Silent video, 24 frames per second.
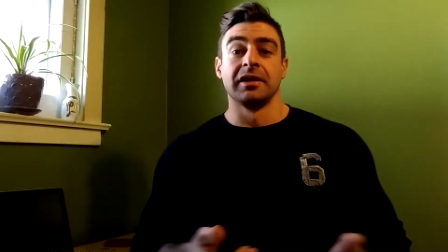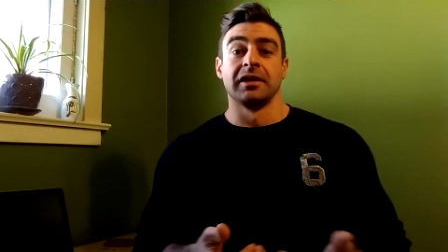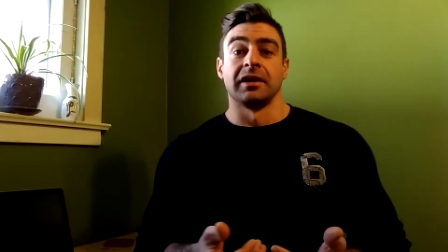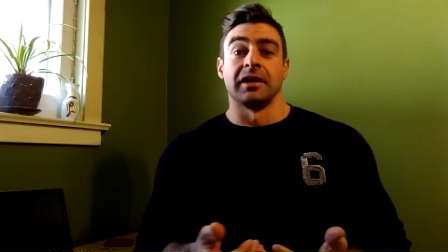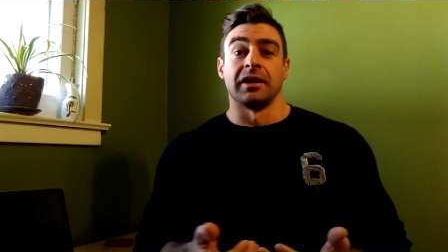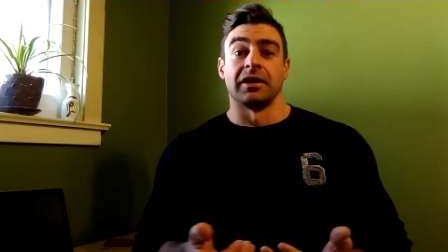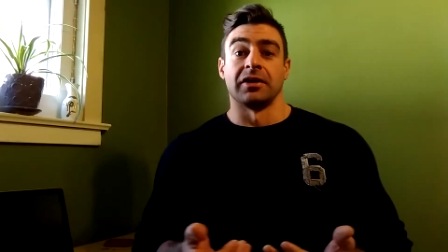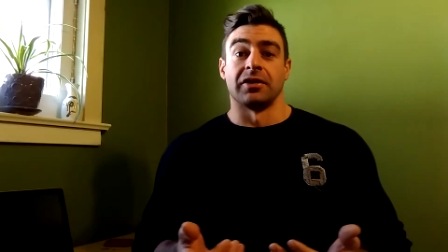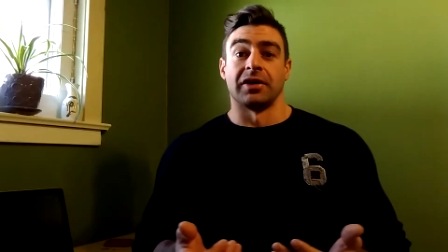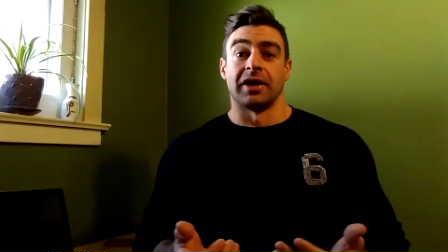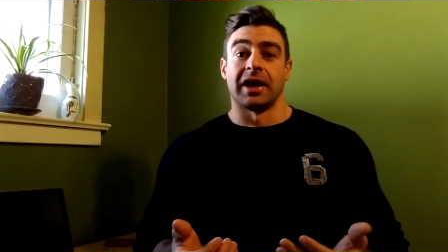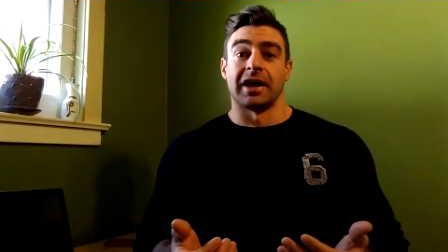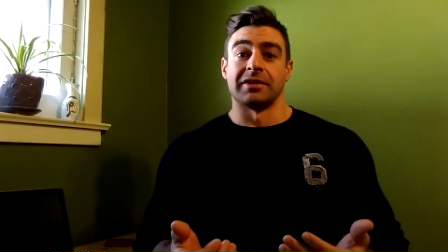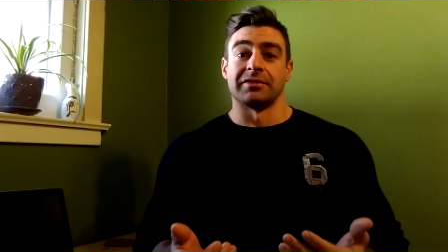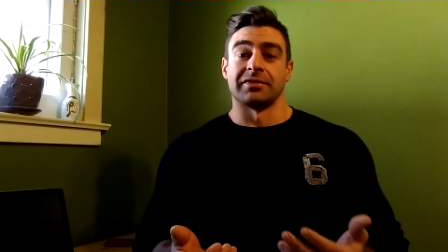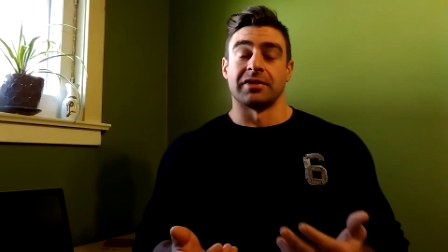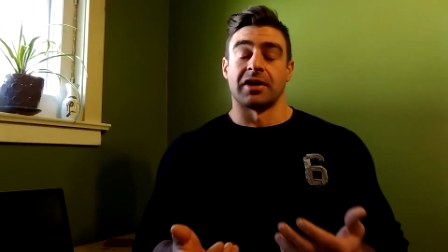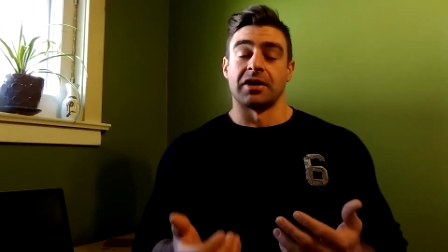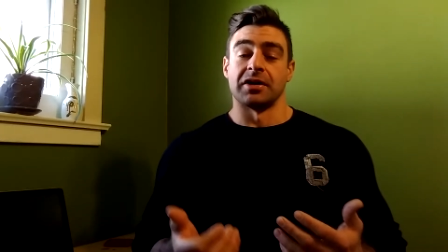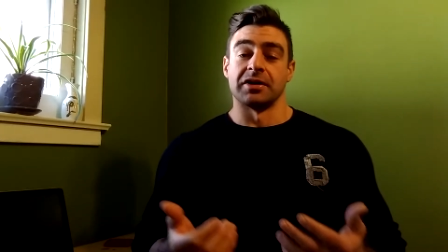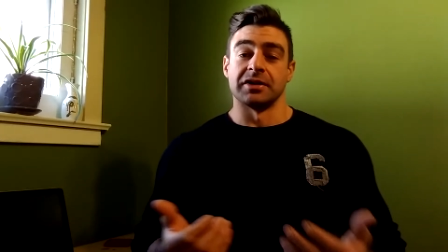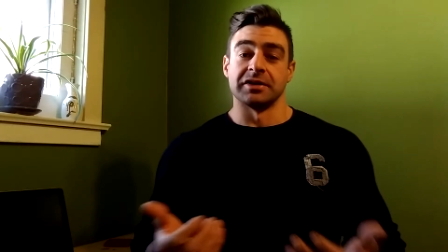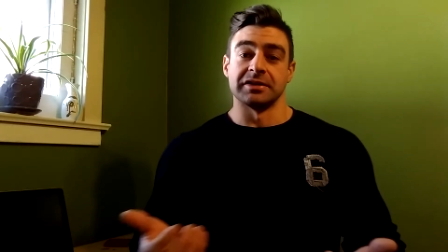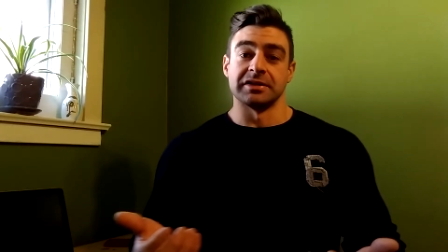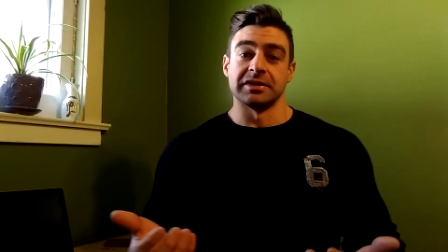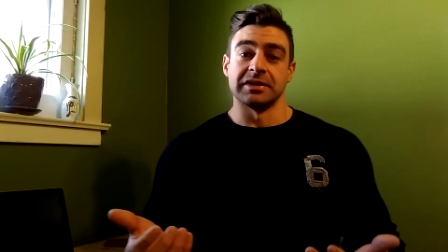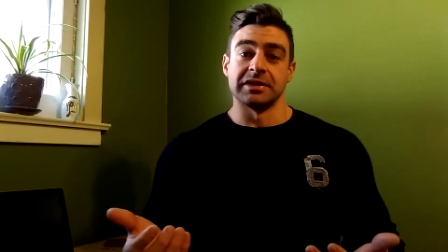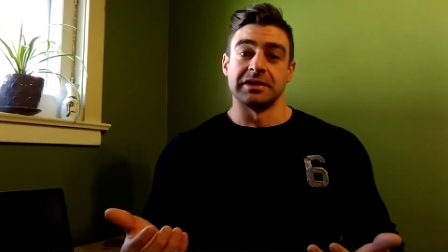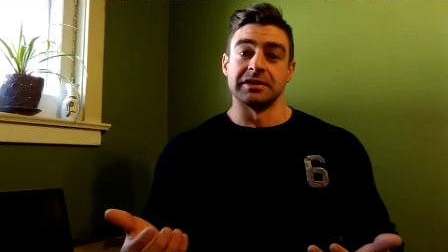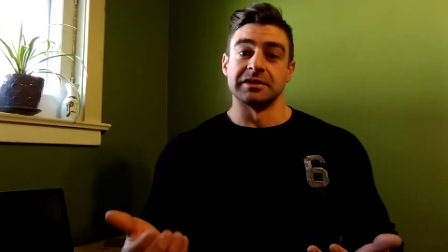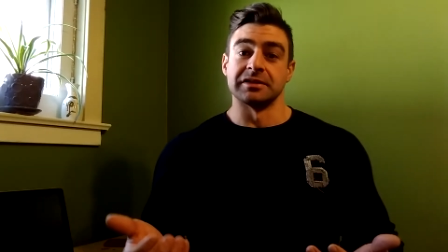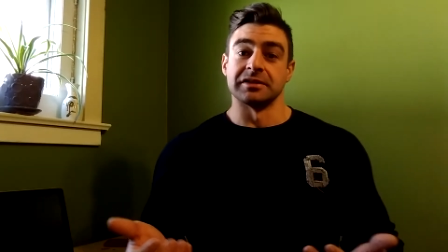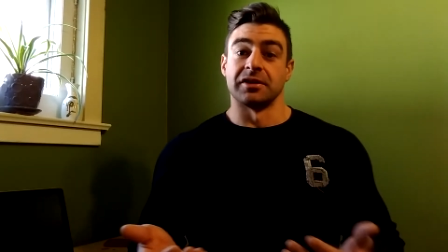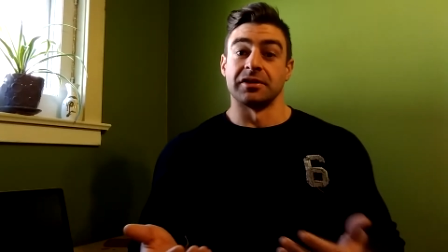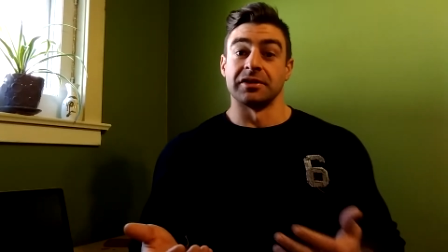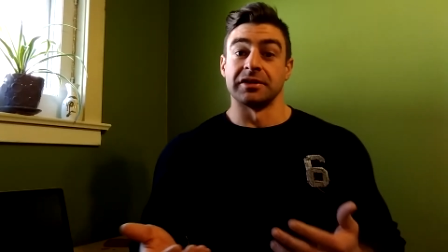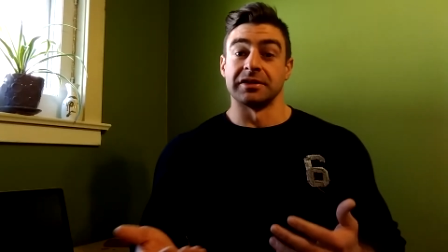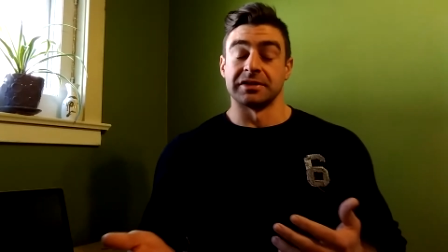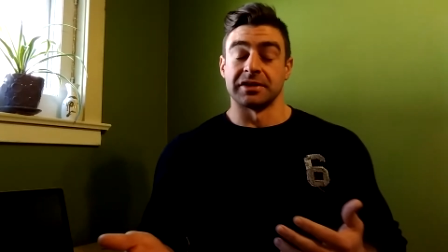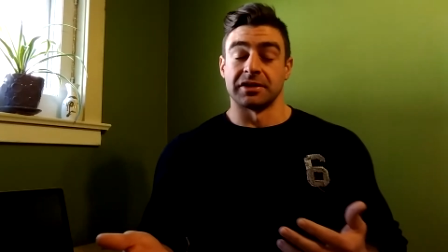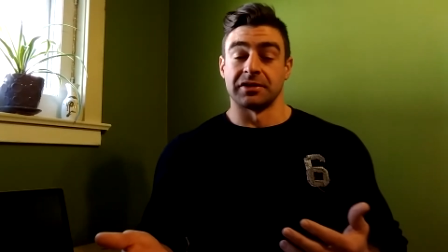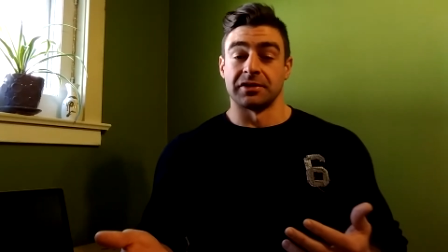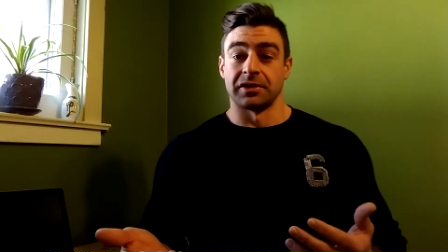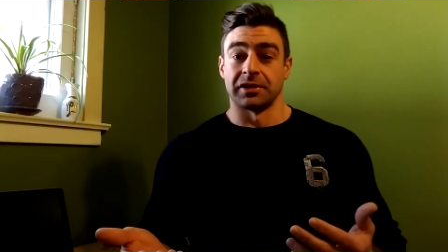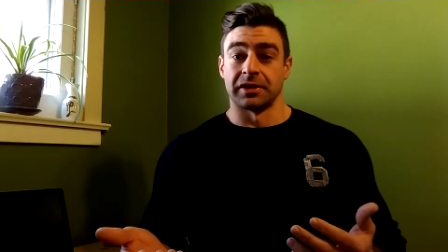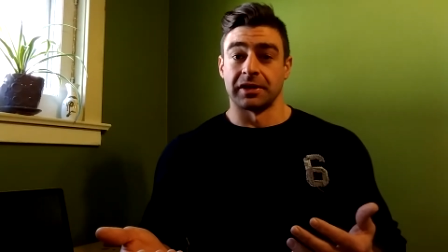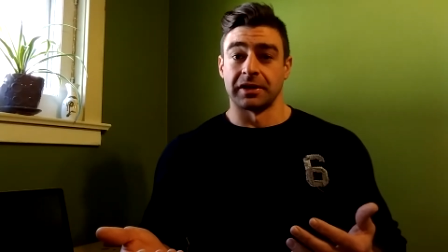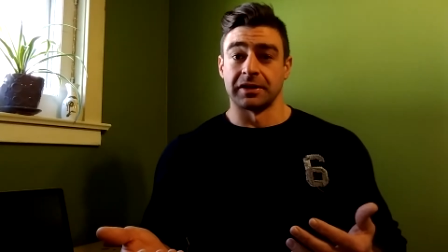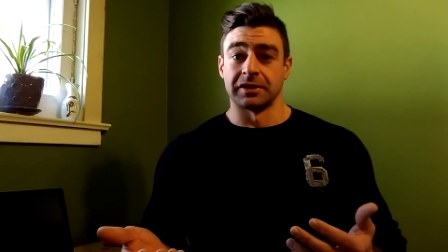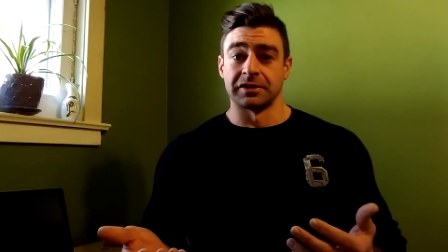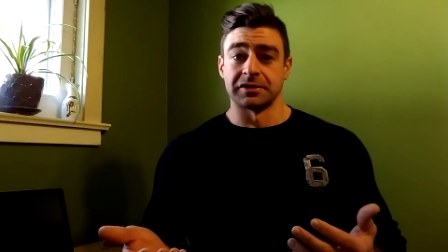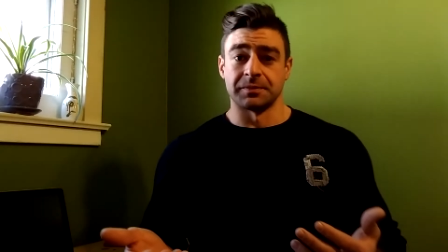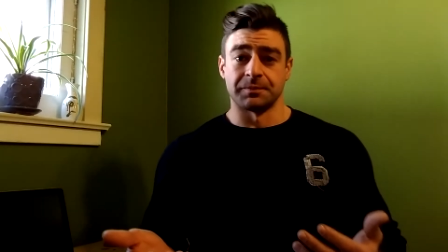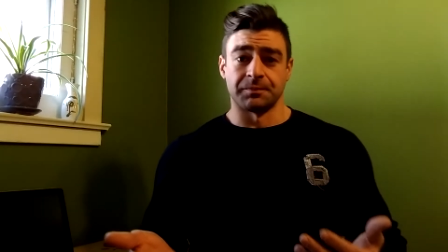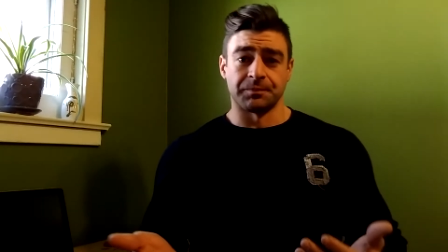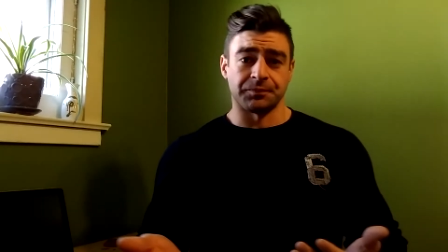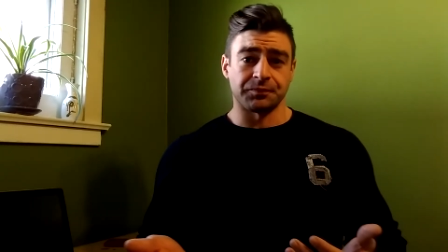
and I'll have heart disease and all these other things?